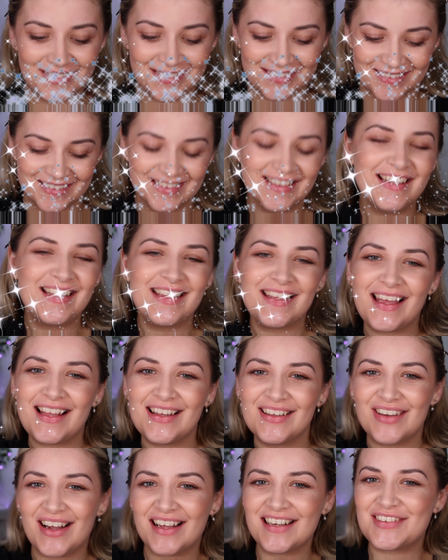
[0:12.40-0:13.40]
Hello,
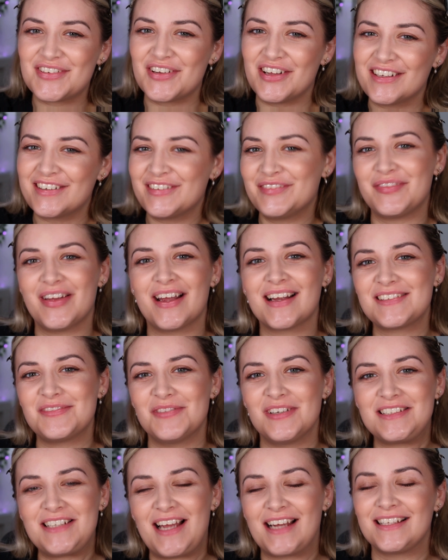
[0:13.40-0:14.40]
and welcome back to
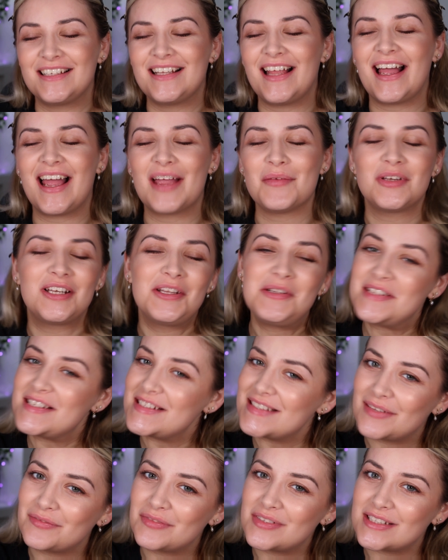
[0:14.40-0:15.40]
my channel. I'm Lucy
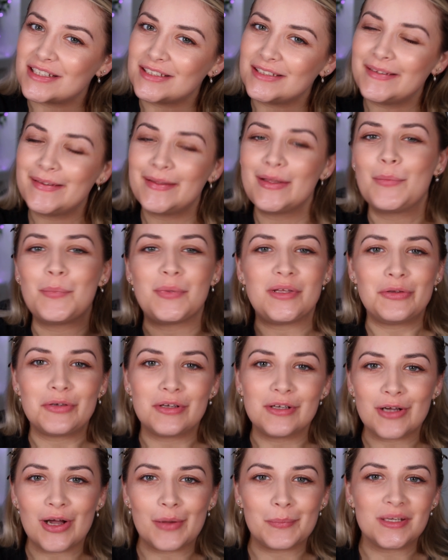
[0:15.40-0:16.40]
Stephenson, but you
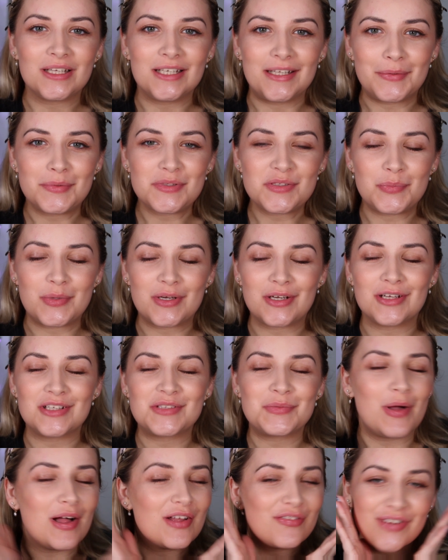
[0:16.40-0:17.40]
can call me Luce
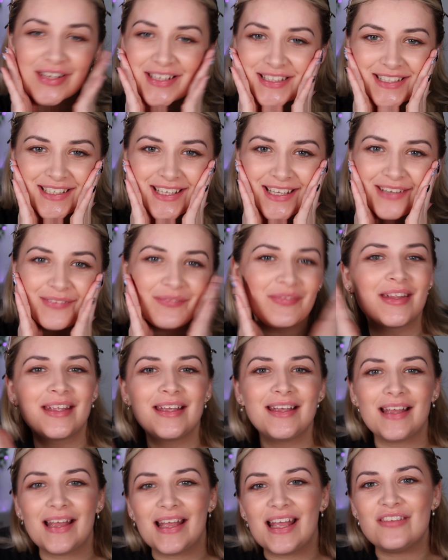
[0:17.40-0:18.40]
because we're all friends here.
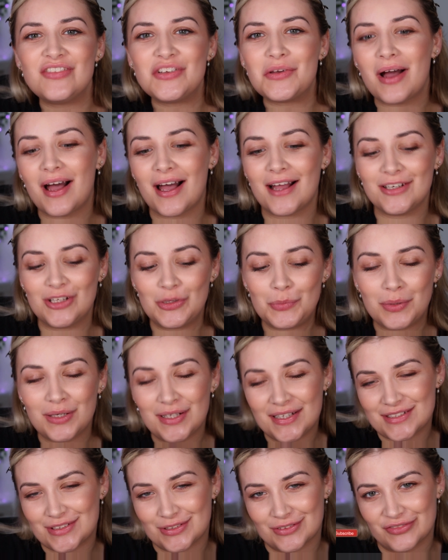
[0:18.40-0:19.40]
If you are new,
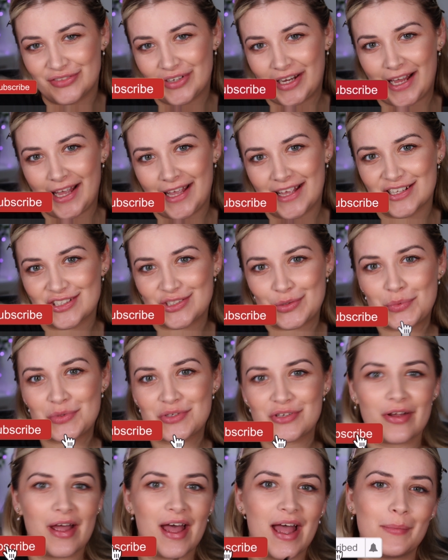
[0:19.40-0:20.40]
please don't forget to hit
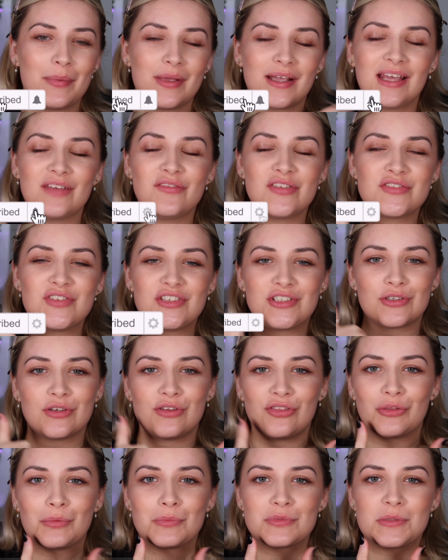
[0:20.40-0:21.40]
subscribe. Give this video a
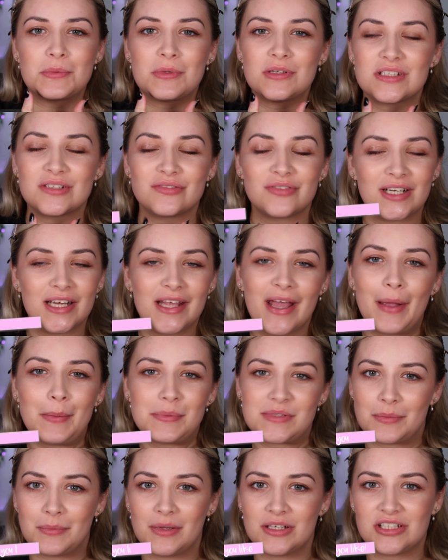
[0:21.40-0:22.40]
thumbs up because it really
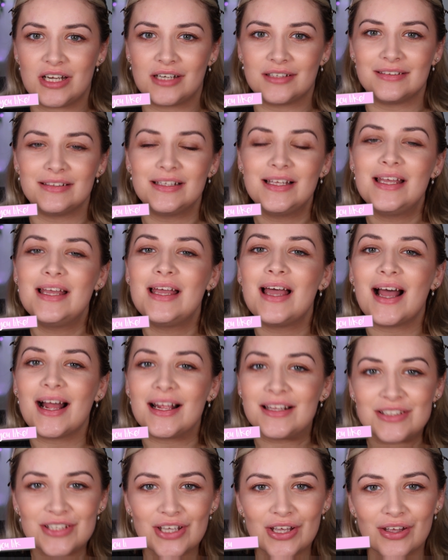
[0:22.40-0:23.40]
helps out my channel
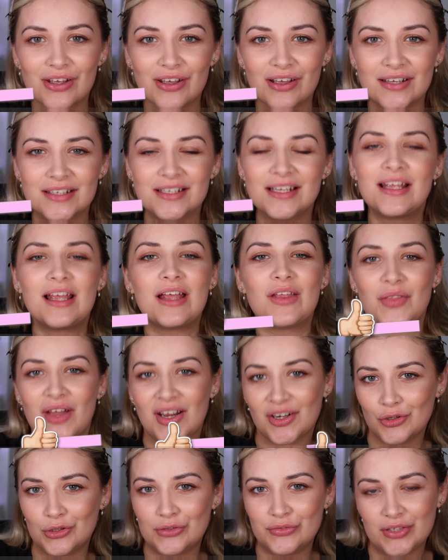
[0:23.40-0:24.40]
and turn
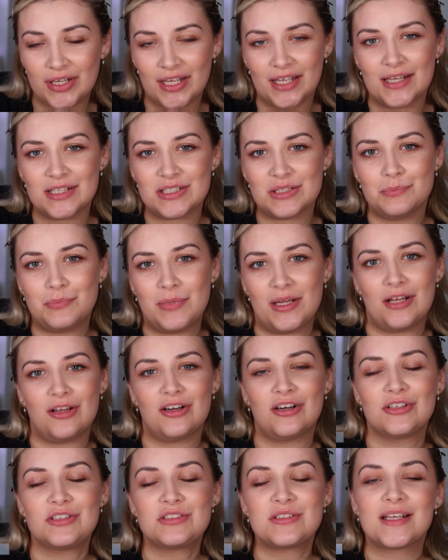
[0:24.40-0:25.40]
that notification bell
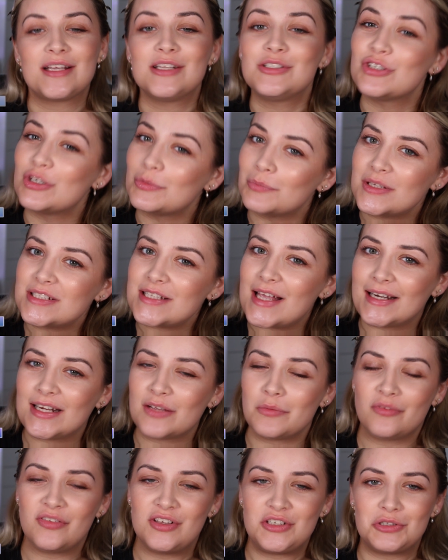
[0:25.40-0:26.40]
on so that you don't miss
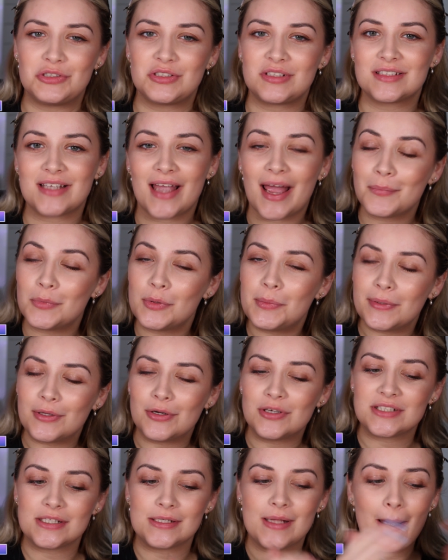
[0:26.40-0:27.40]
any of my videos because I am
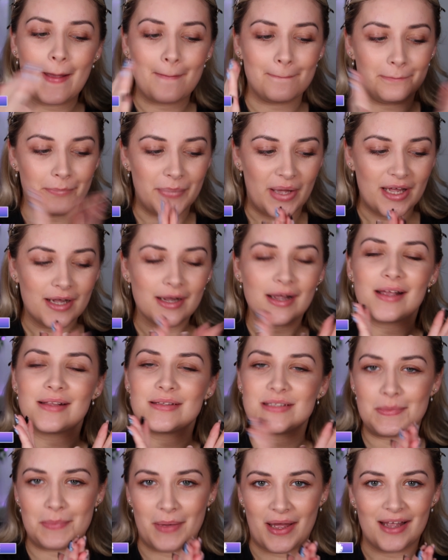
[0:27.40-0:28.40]
uploading back
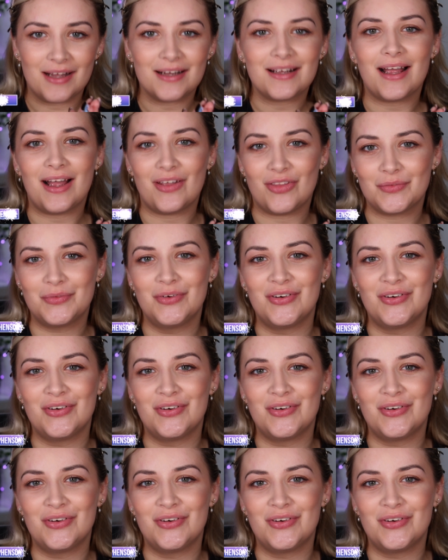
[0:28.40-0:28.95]
to back at the